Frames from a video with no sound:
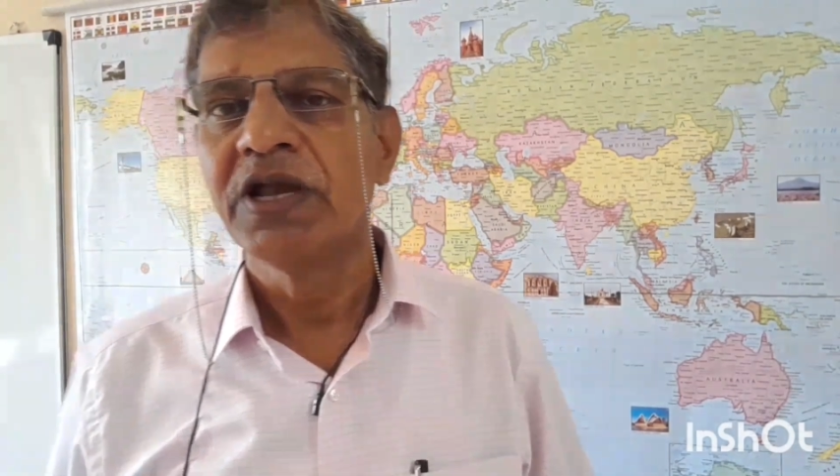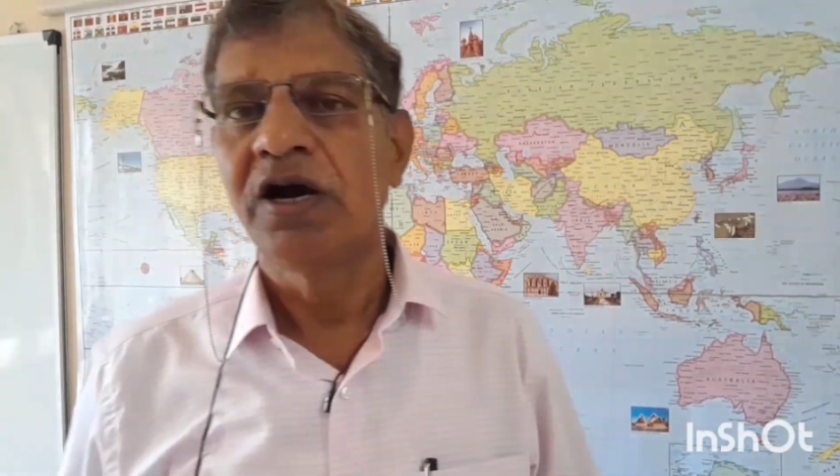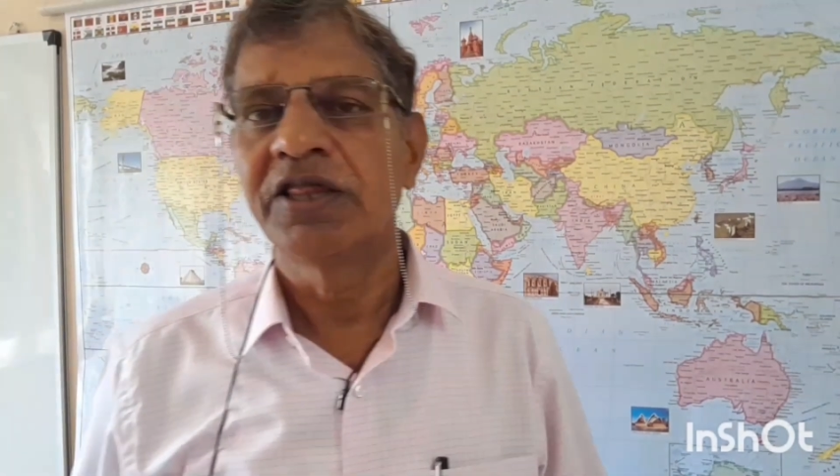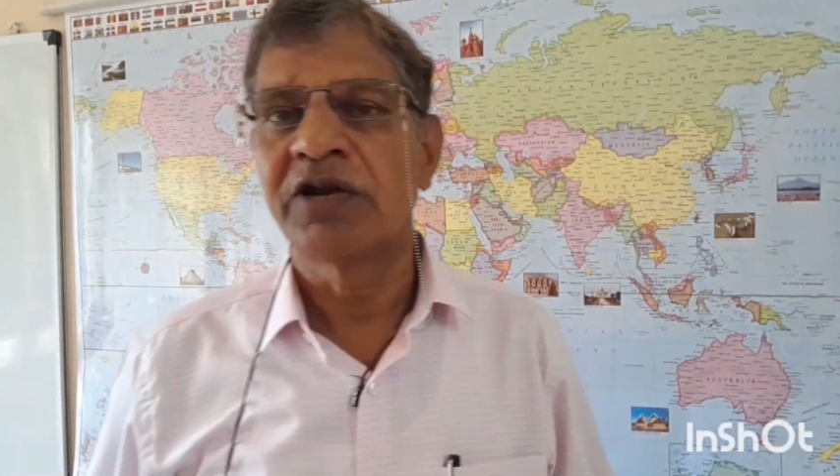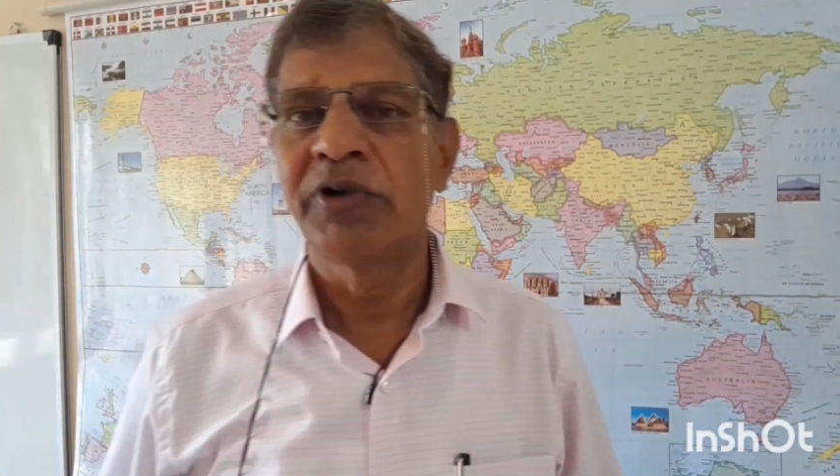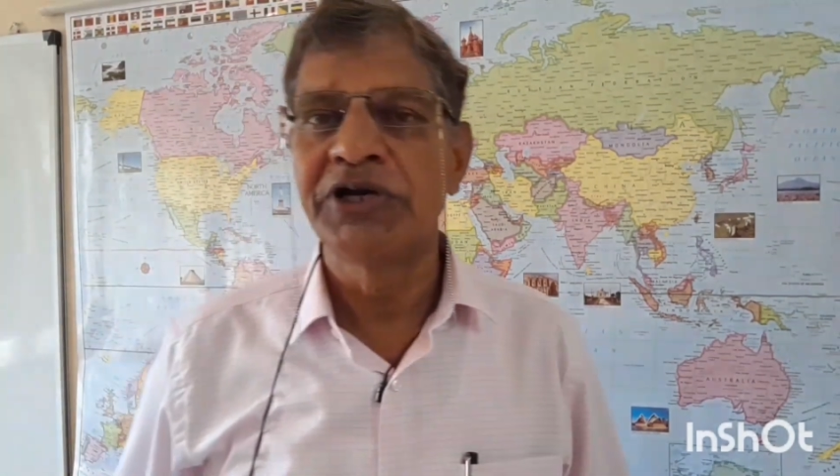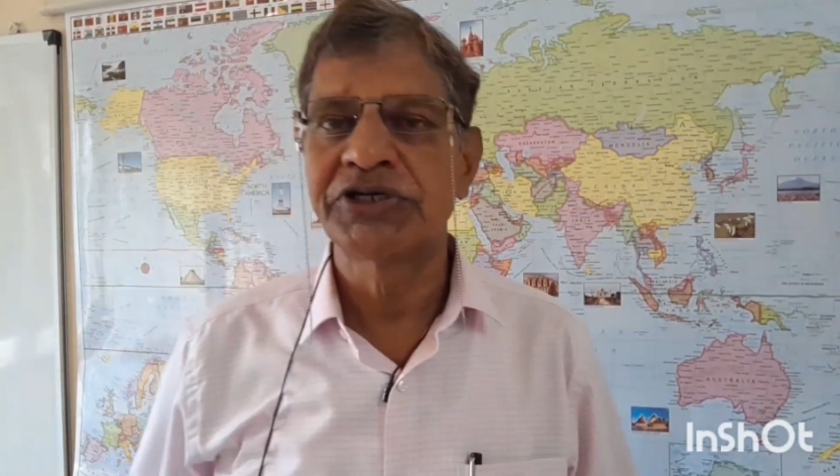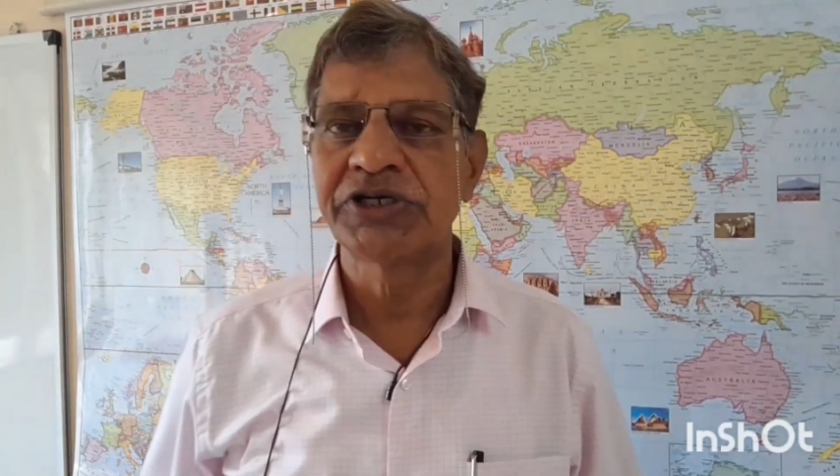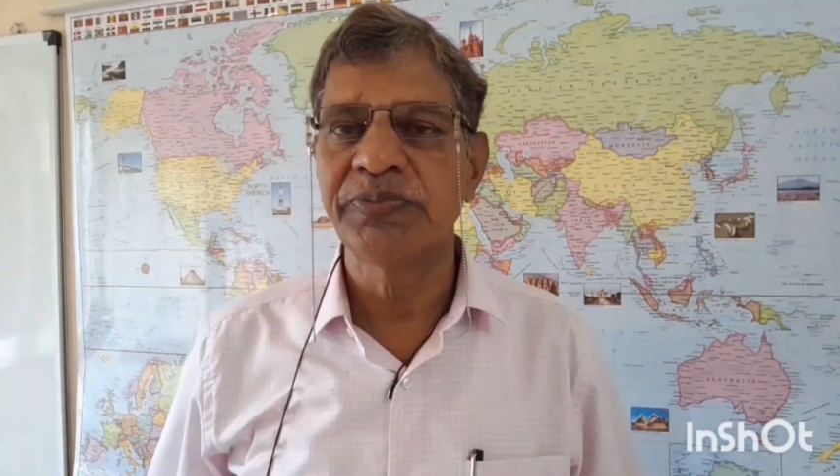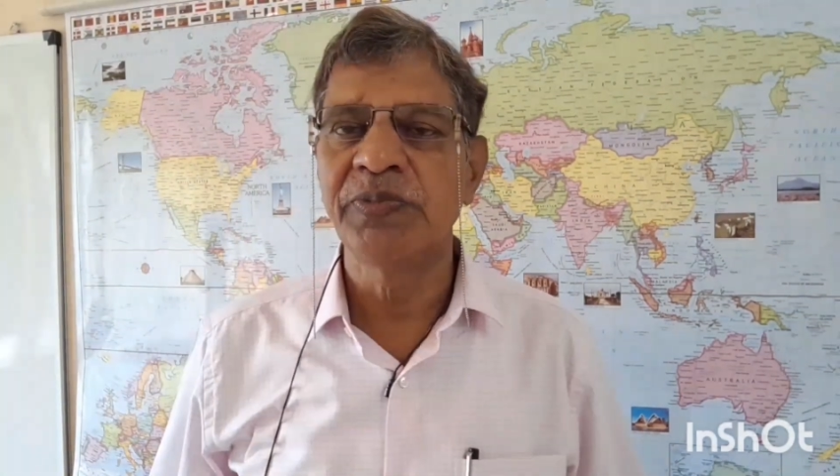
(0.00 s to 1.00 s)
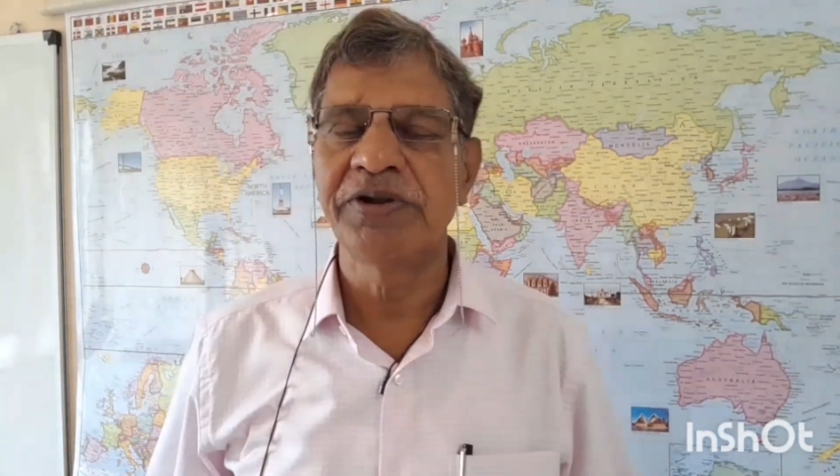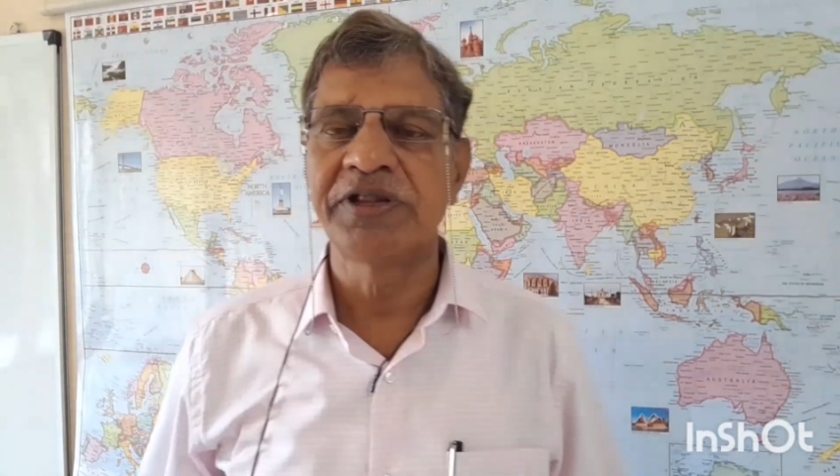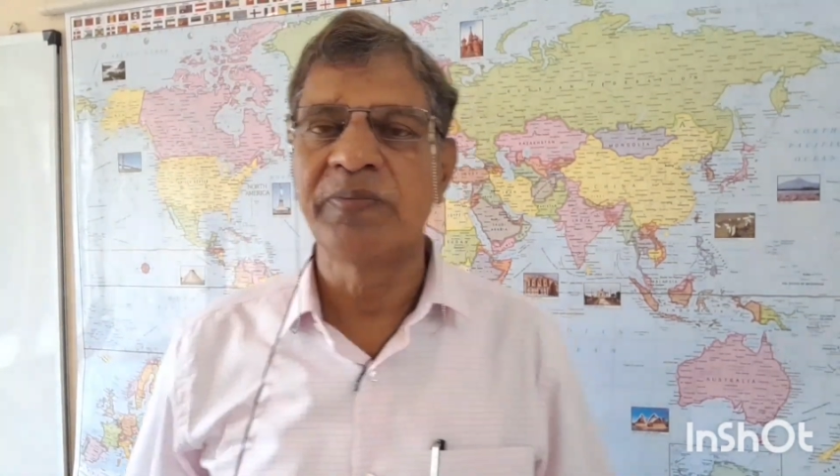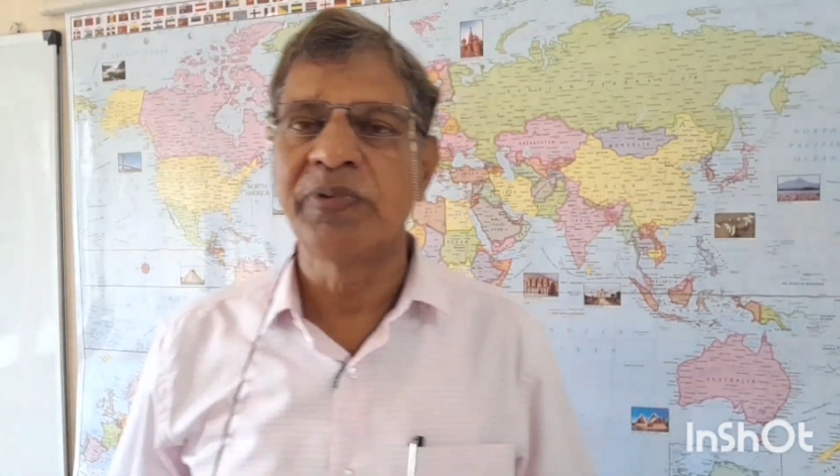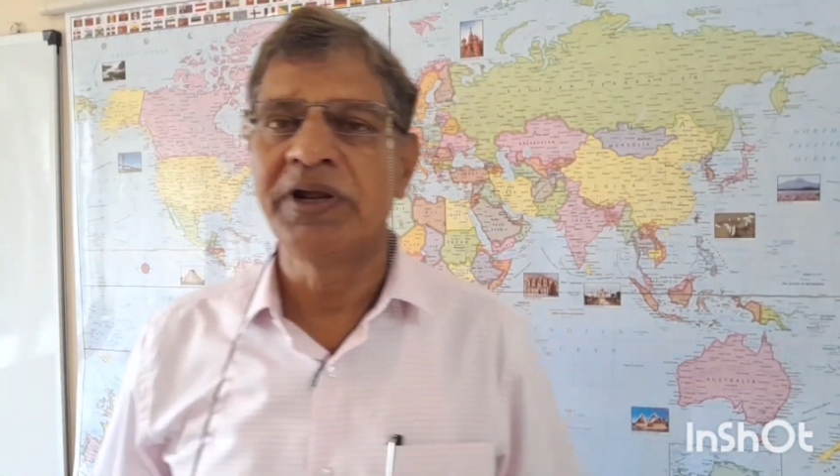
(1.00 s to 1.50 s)
Otherwise, ship will
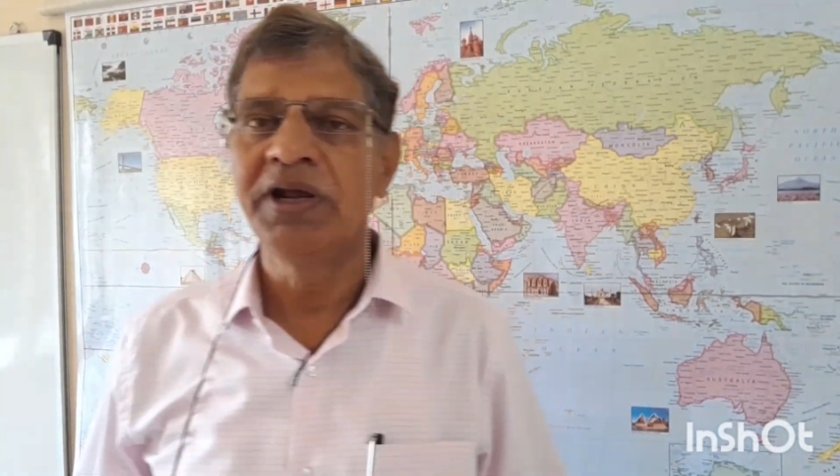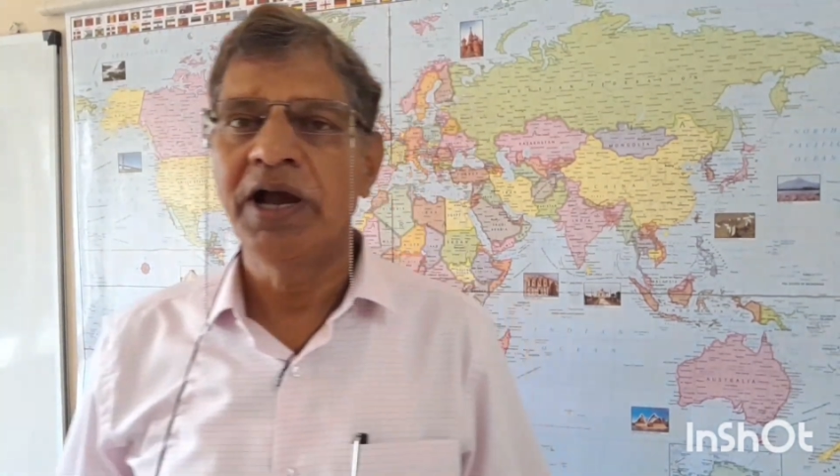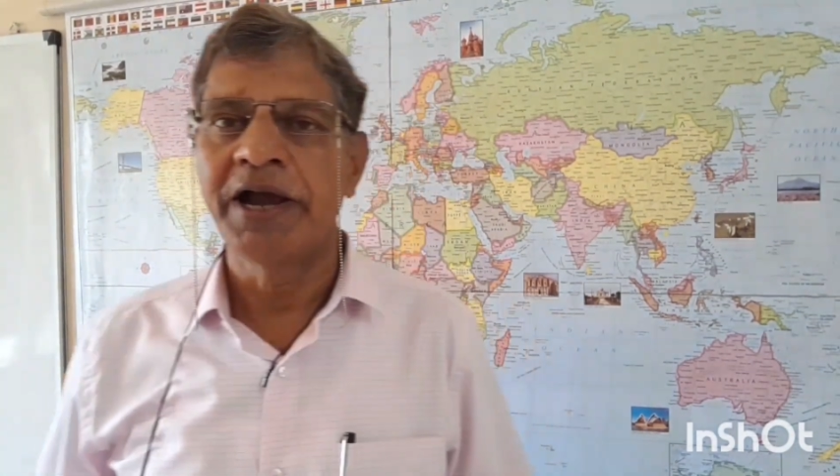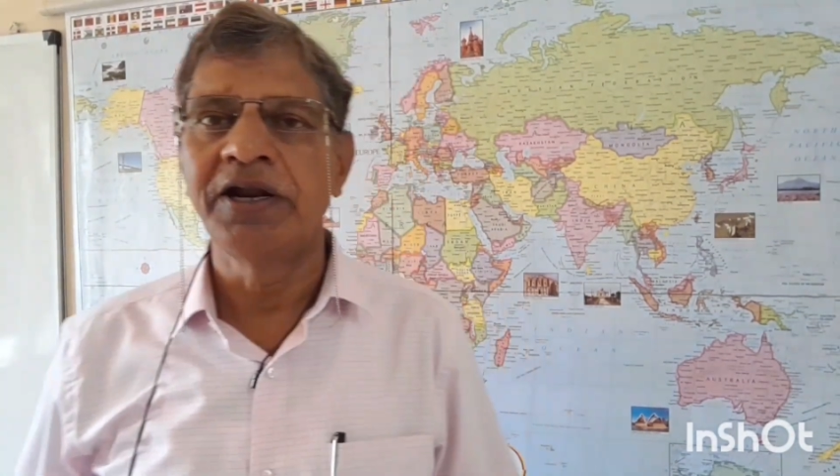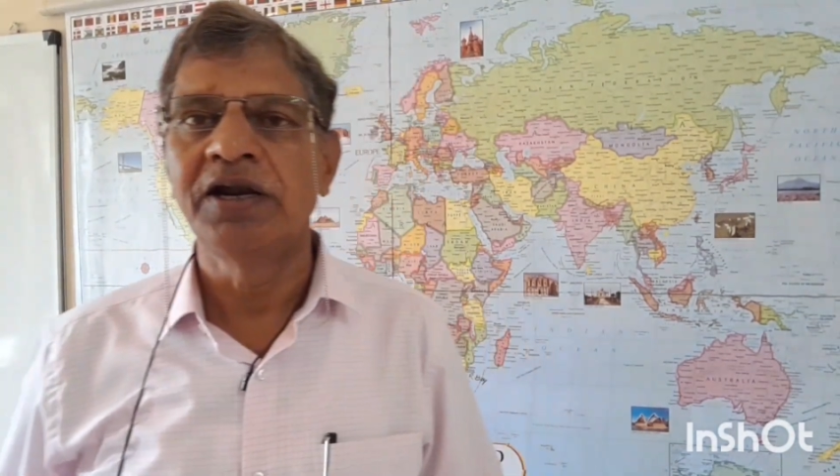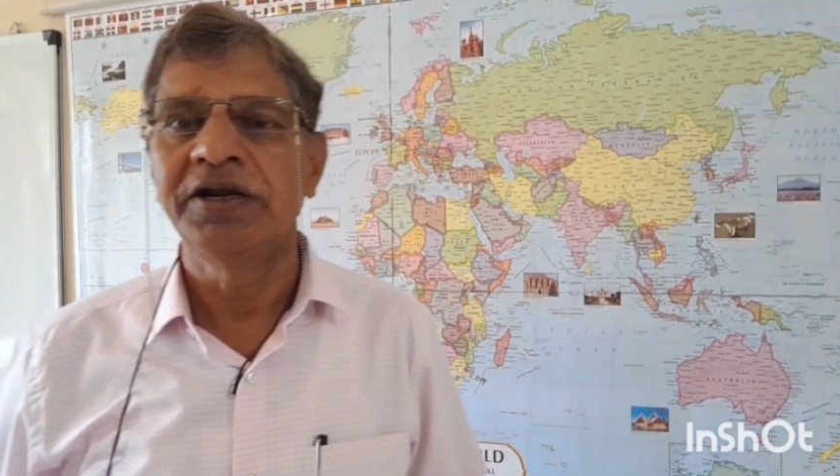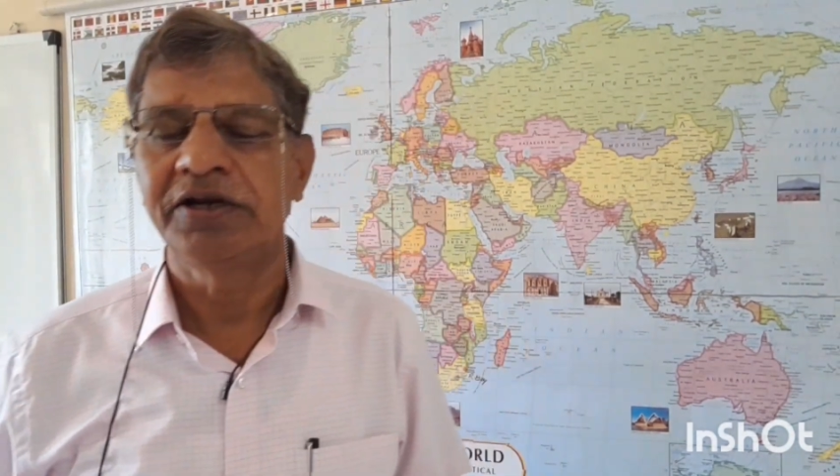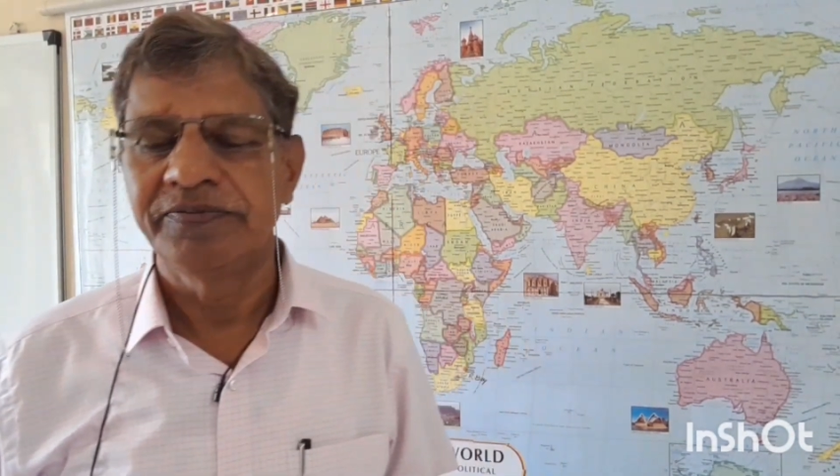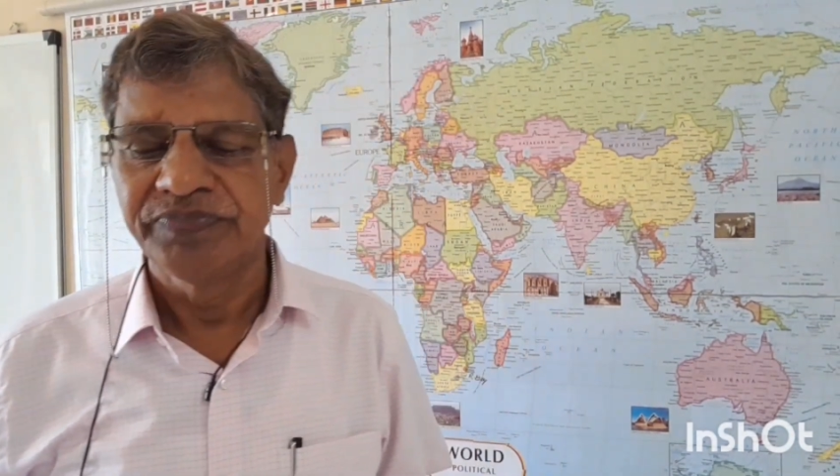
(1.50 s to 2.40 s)
simply idle it.